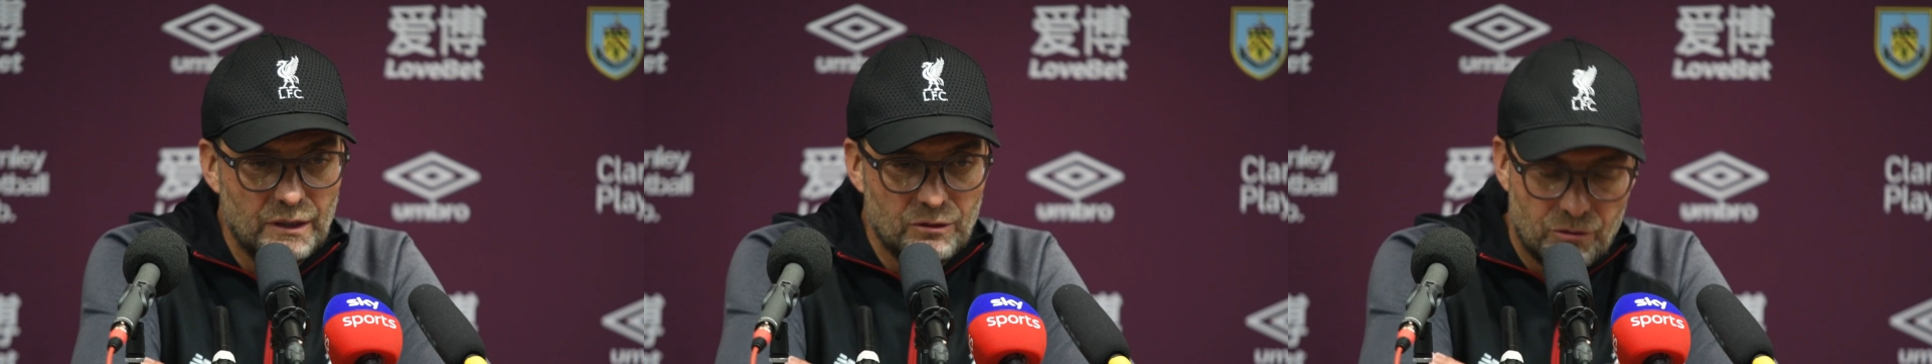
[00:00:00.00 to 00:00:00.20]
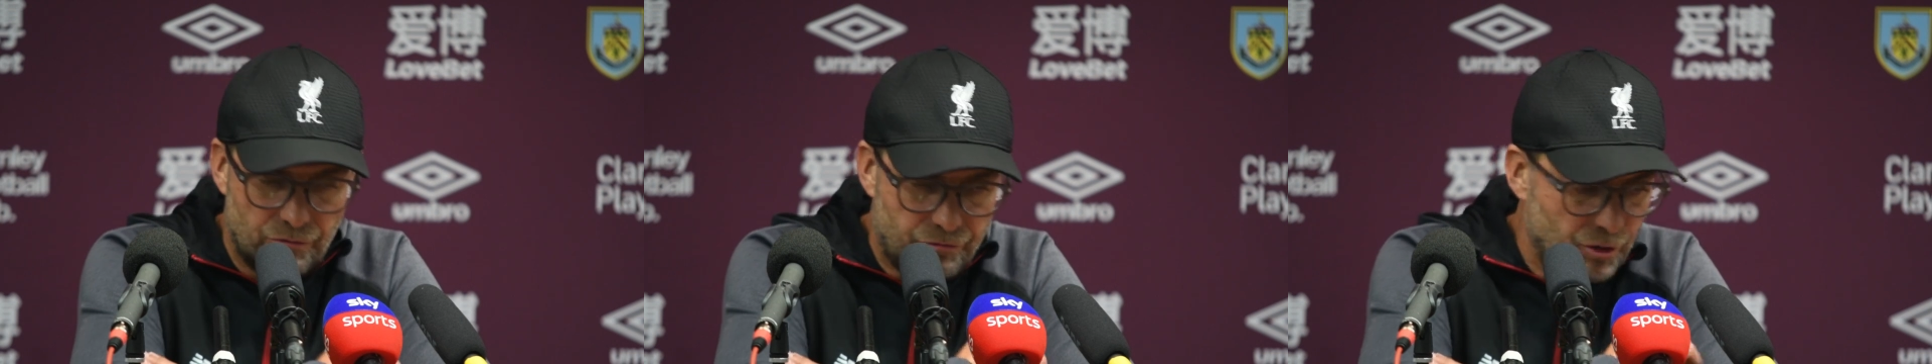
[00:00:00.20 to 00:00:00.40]

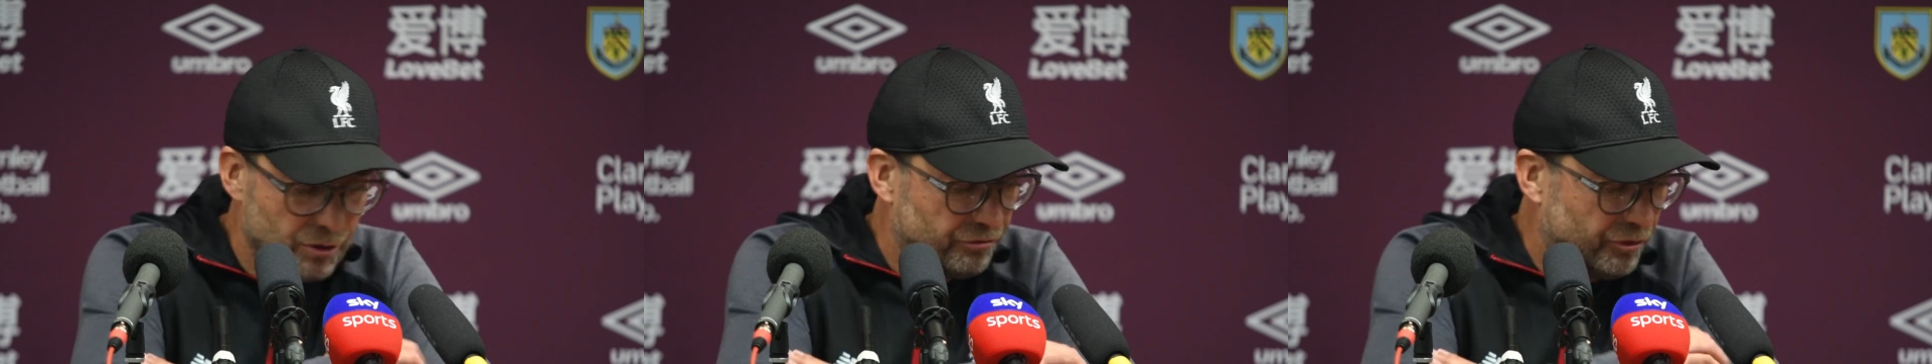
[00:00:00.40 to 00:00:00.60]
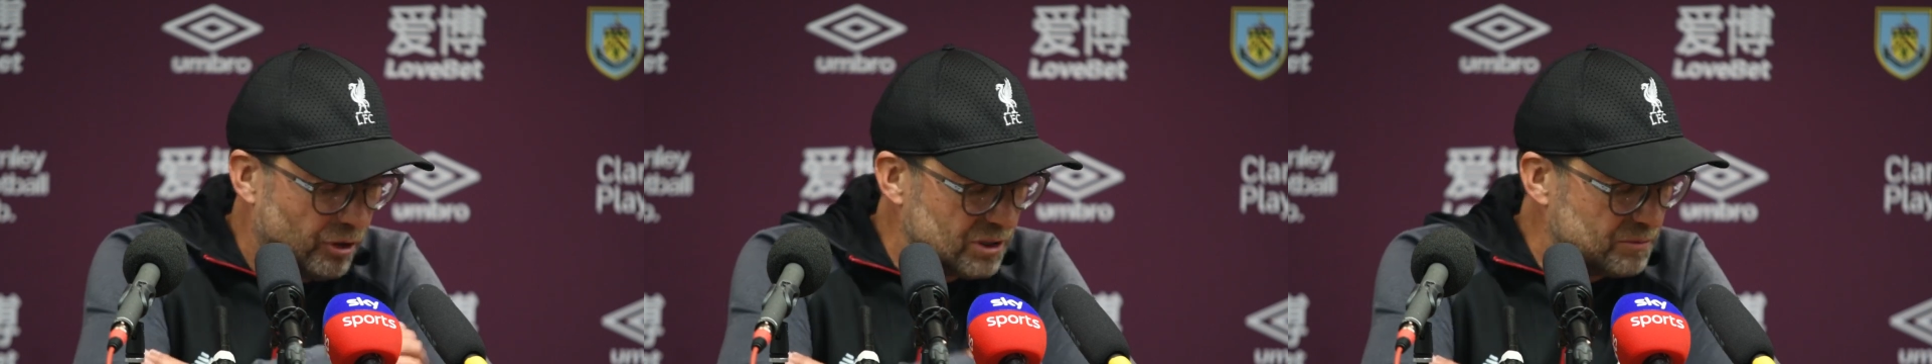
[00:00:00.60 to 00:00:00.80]
so for the
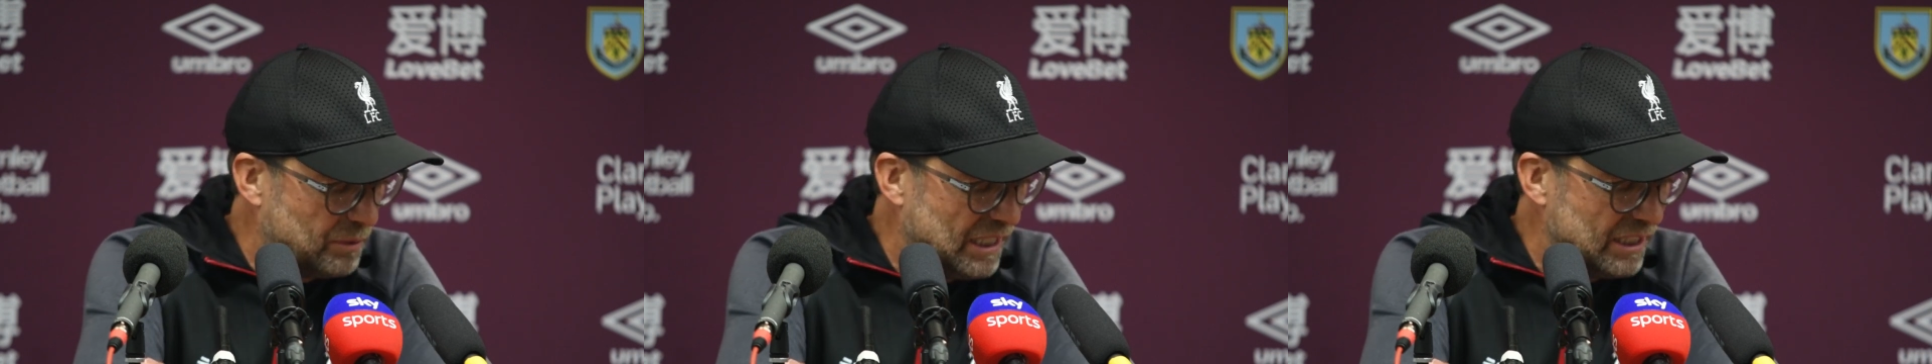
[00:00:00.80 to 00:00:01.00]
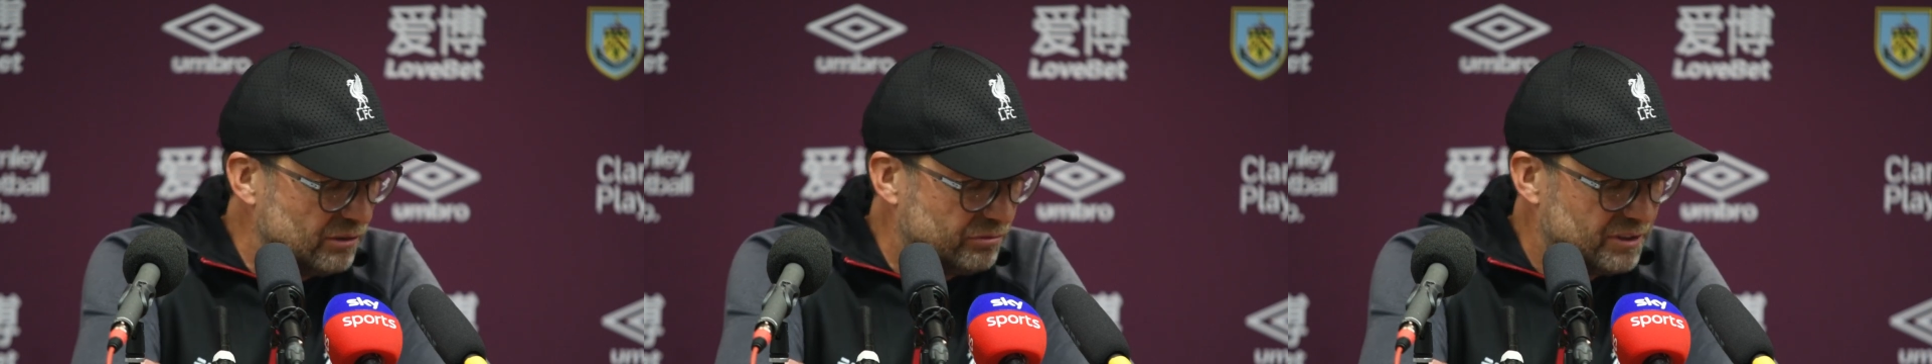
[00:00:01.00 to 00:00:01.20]
first
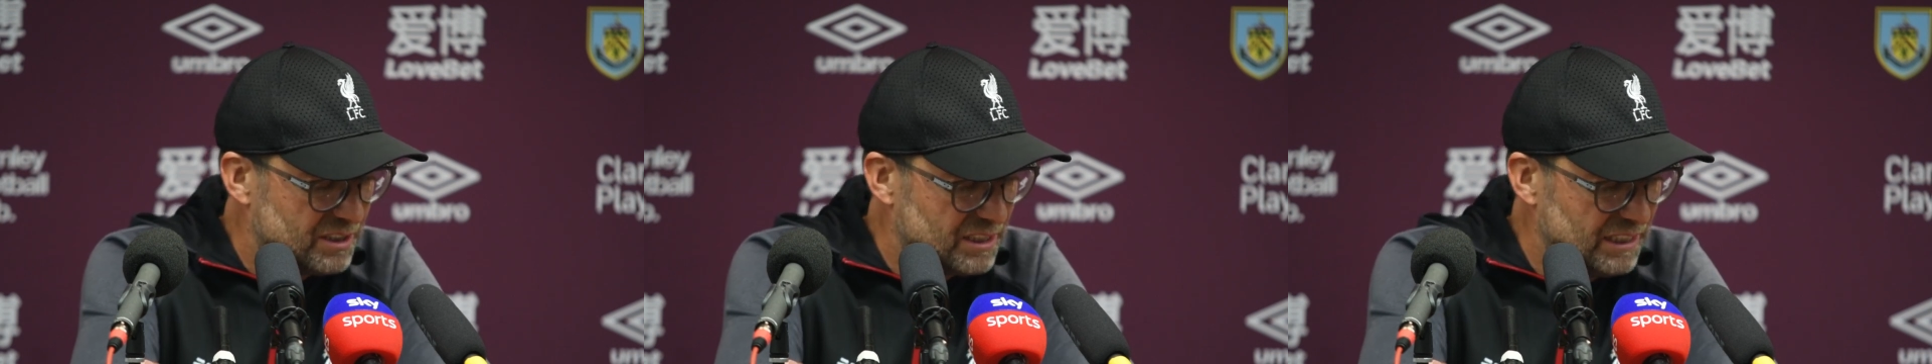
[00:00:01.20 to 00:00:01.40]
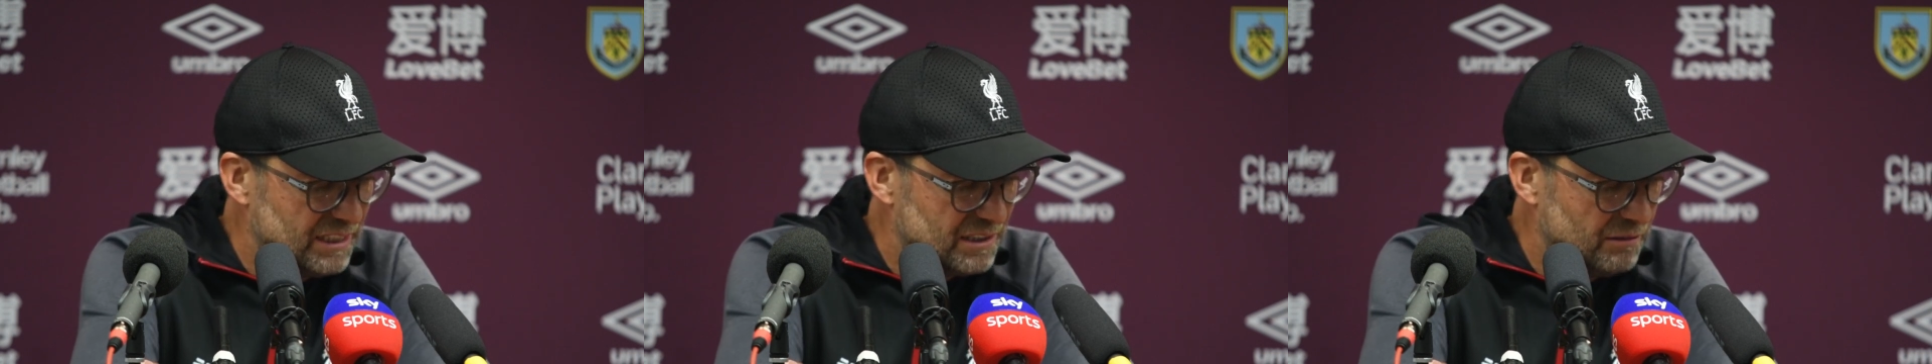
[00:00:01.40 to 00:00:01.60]
part of the
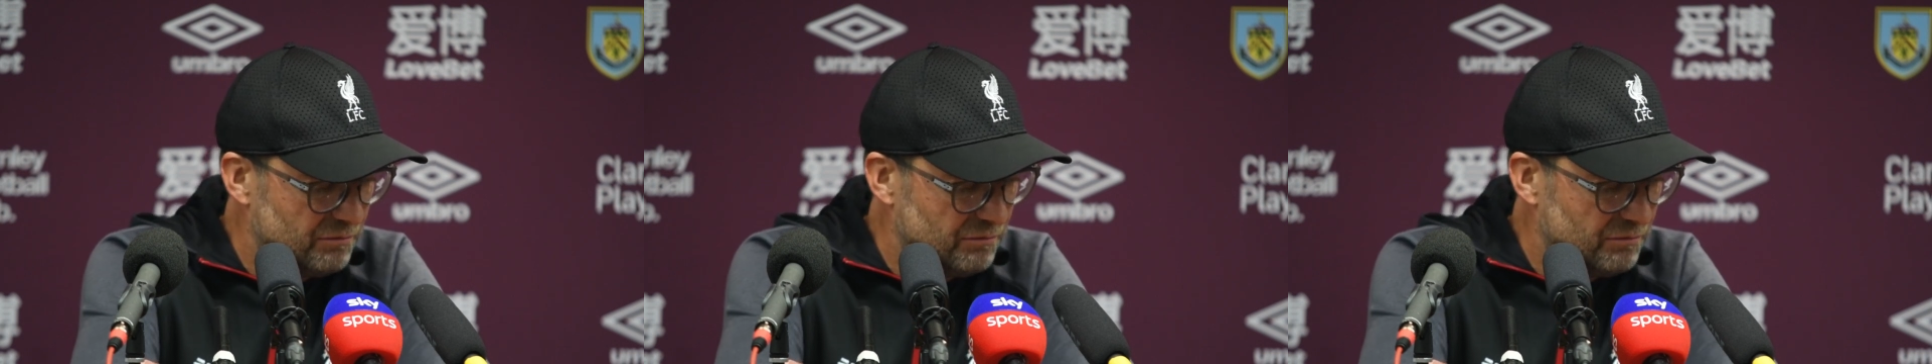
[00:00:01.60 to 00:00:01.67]
season,